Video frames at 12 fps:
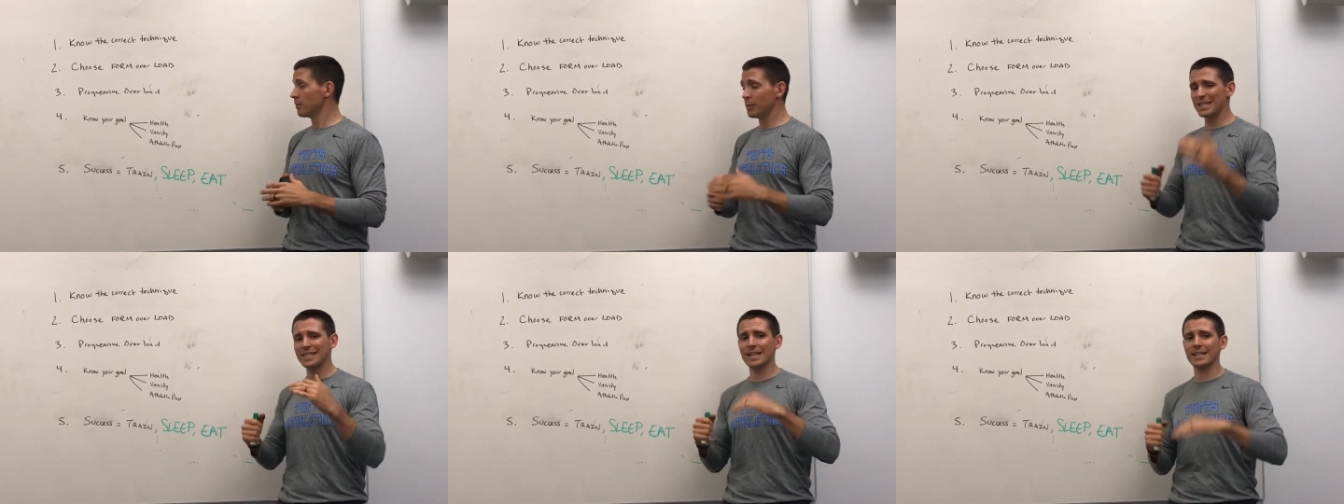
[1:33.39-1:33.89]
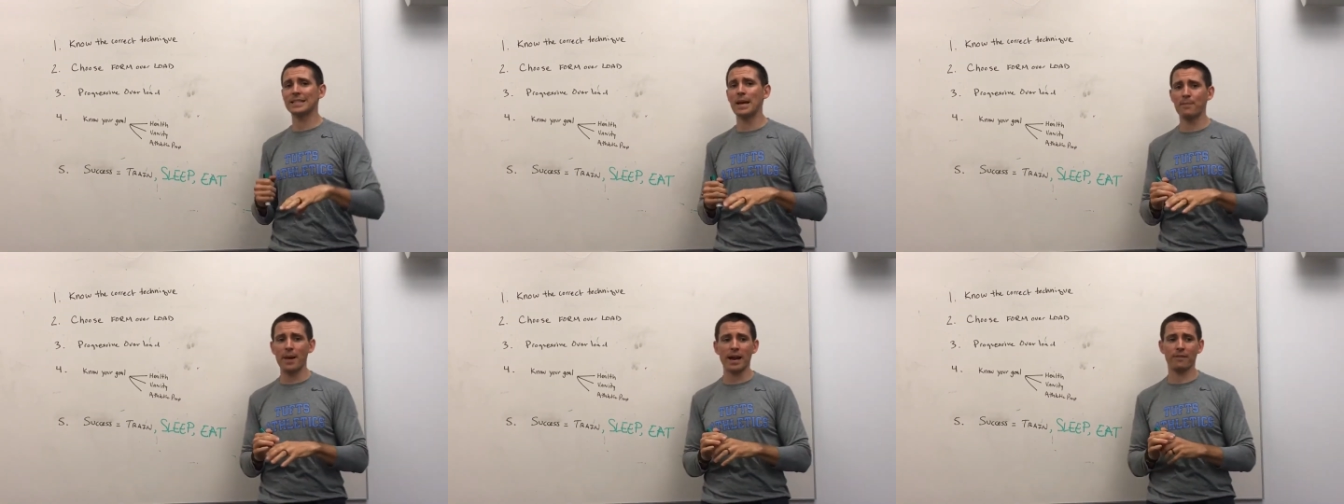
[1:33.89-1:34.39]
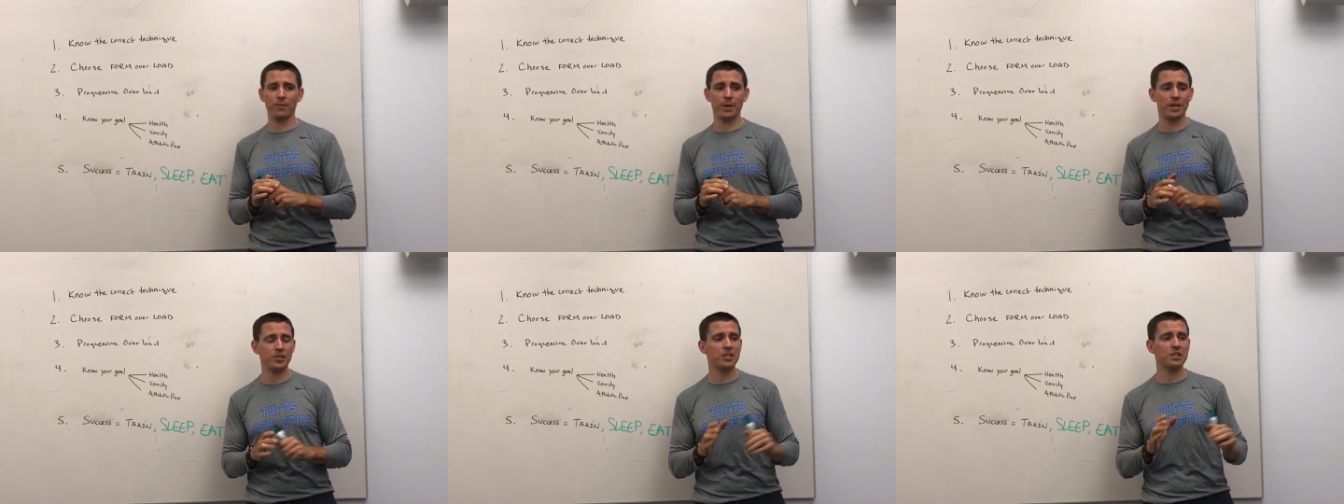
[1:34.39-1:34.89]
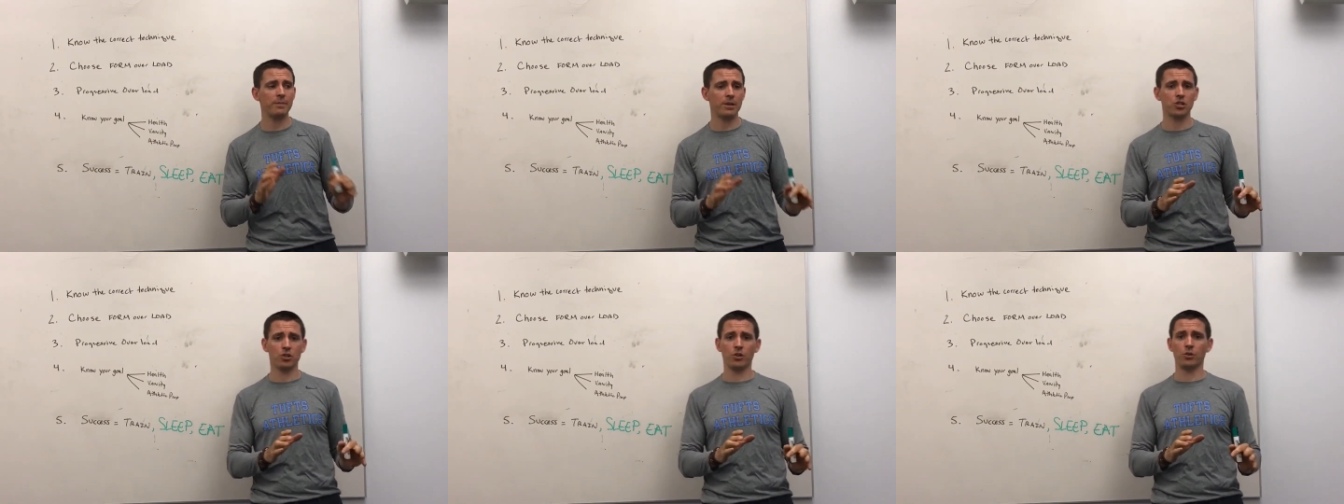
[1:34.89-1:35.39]
Let's take a step back for a minute just to make
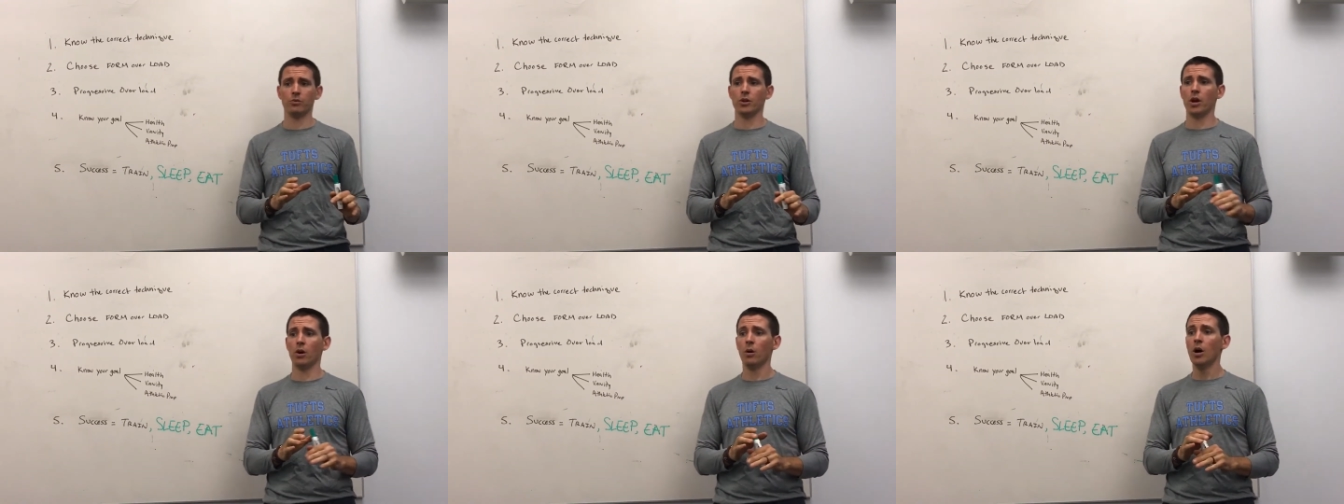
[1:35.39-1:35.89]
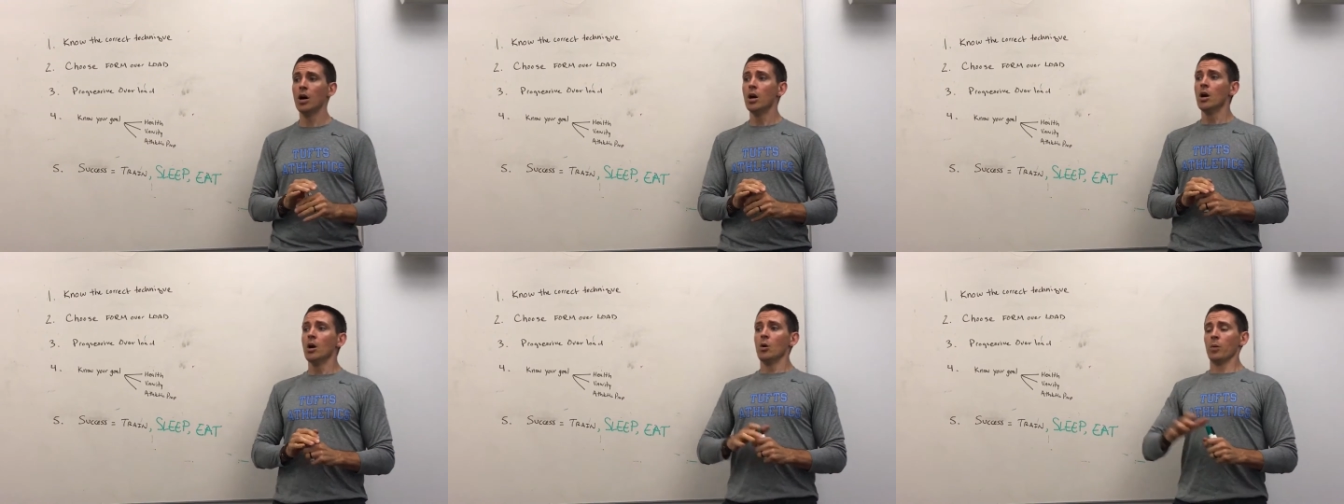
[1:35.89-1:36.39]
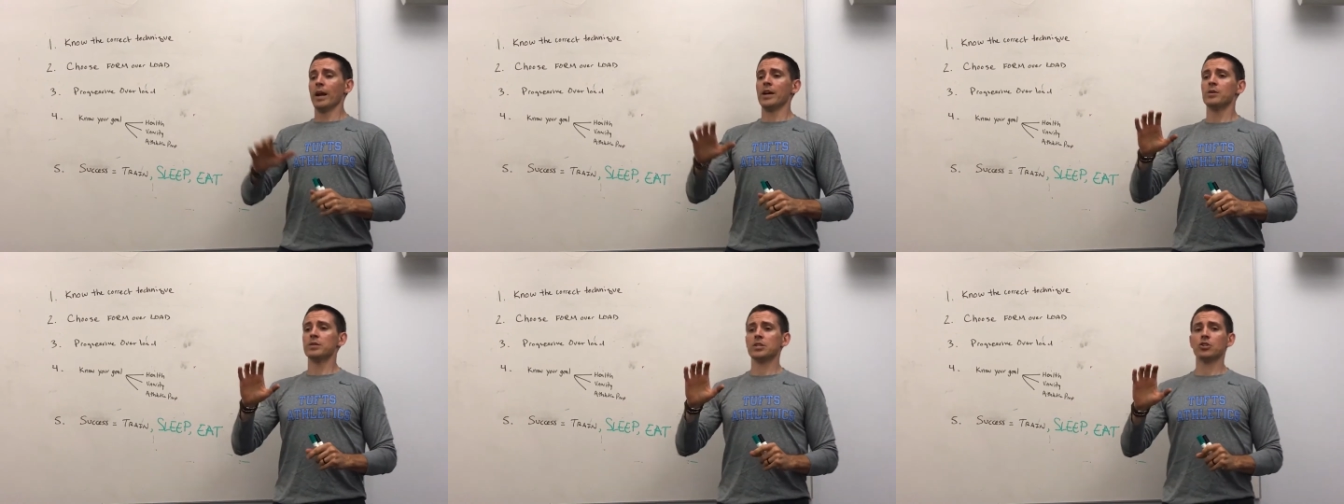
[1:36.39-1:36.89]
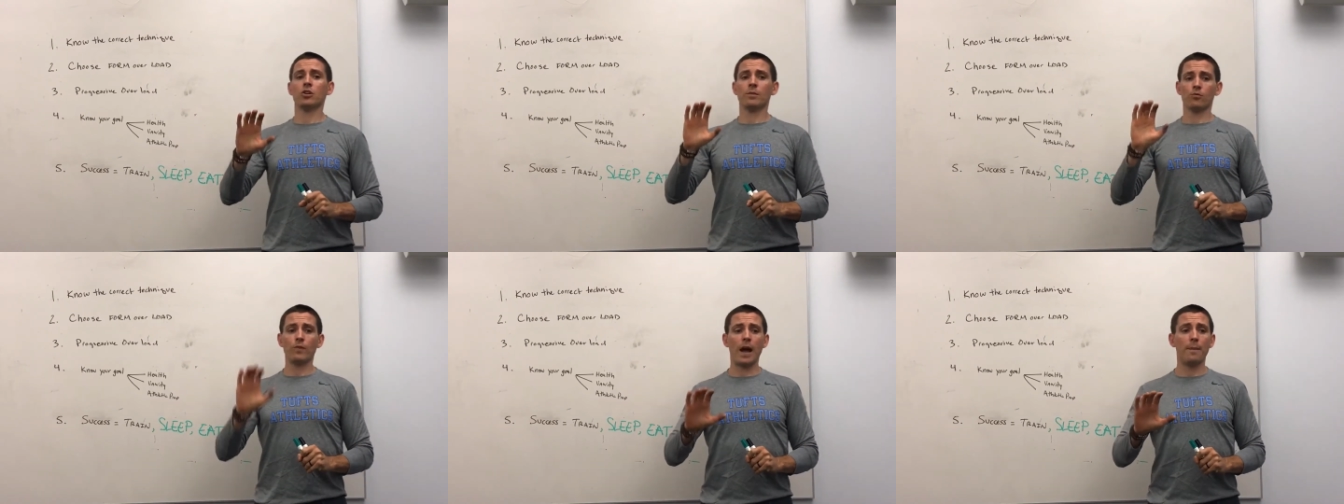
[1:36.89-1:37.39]
sure you know. When I use the
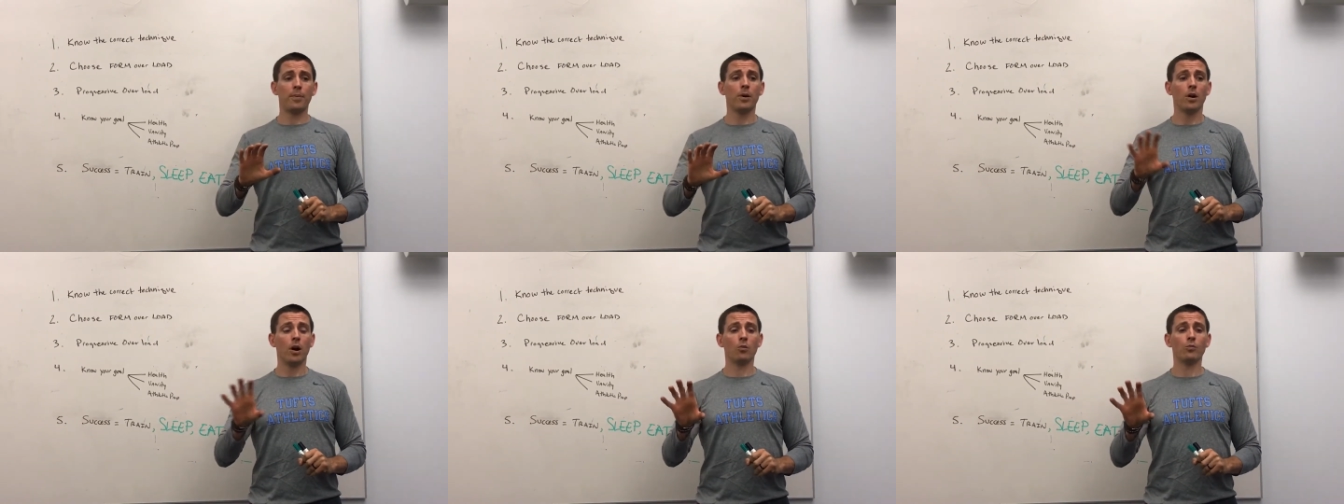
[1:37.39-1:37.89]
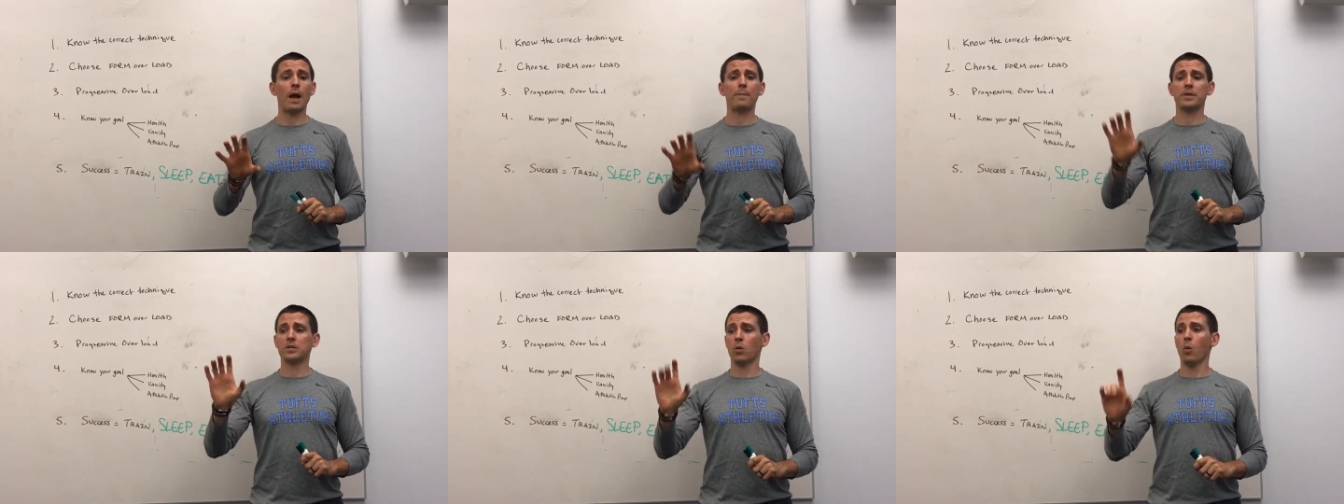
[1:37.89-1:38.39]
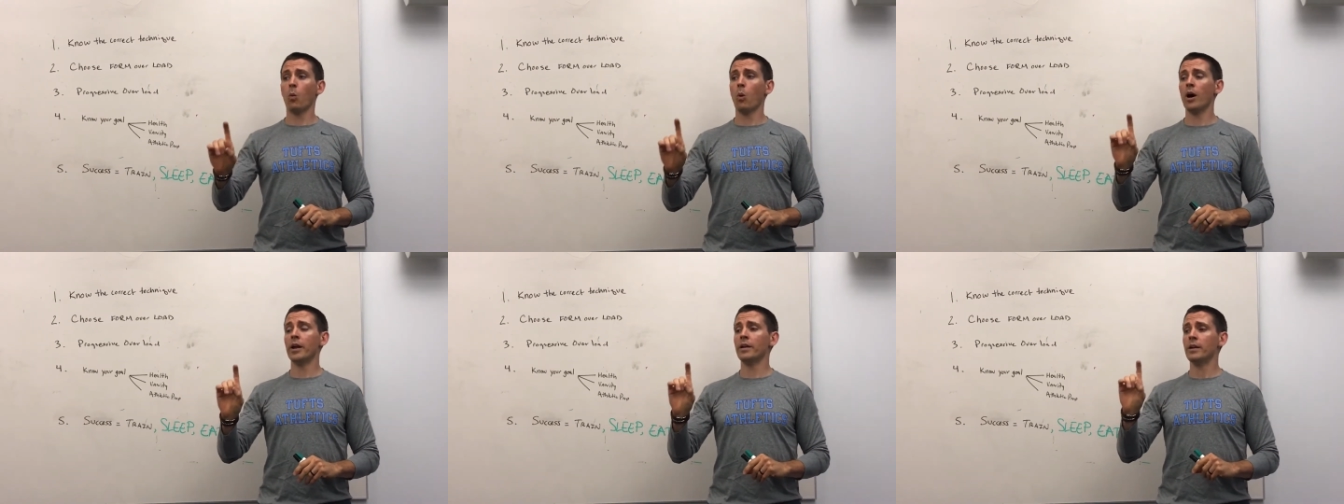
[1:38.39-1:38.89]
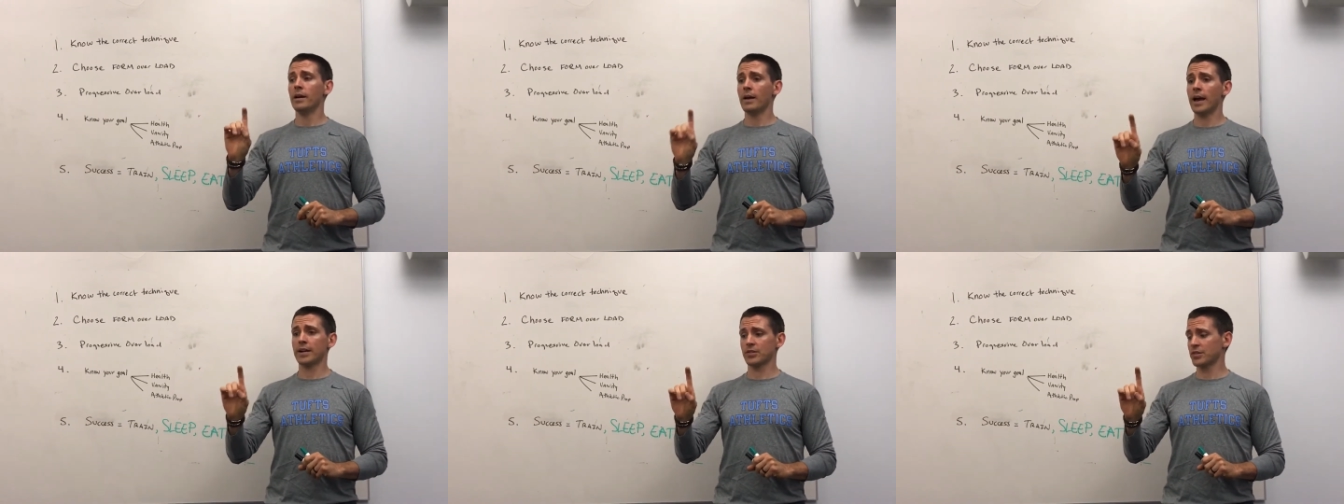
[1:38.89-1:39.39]
term rep, a rep is one
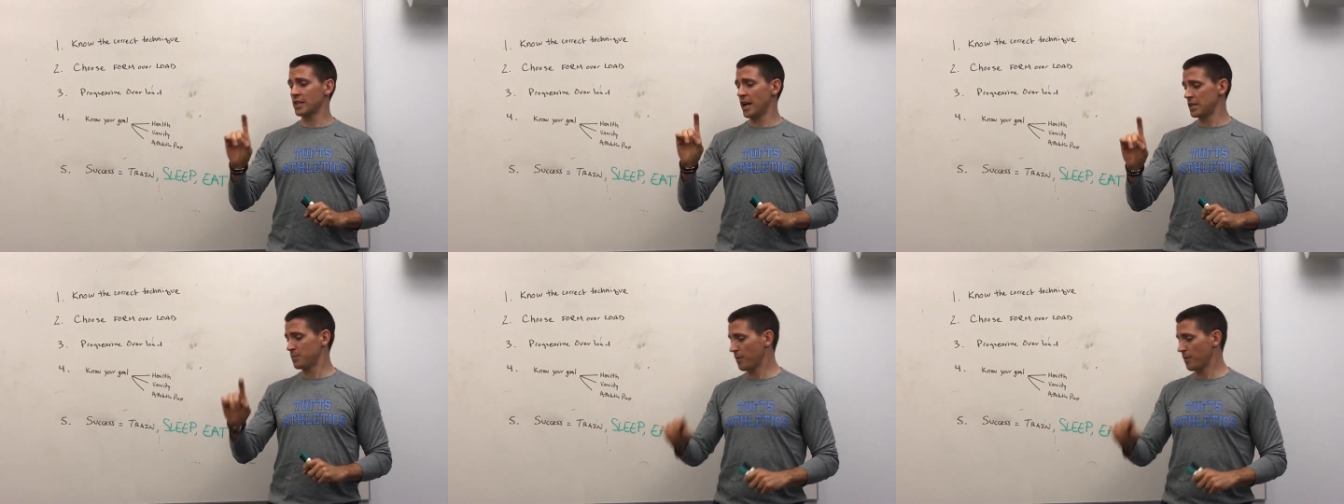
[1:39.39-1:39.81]
exercise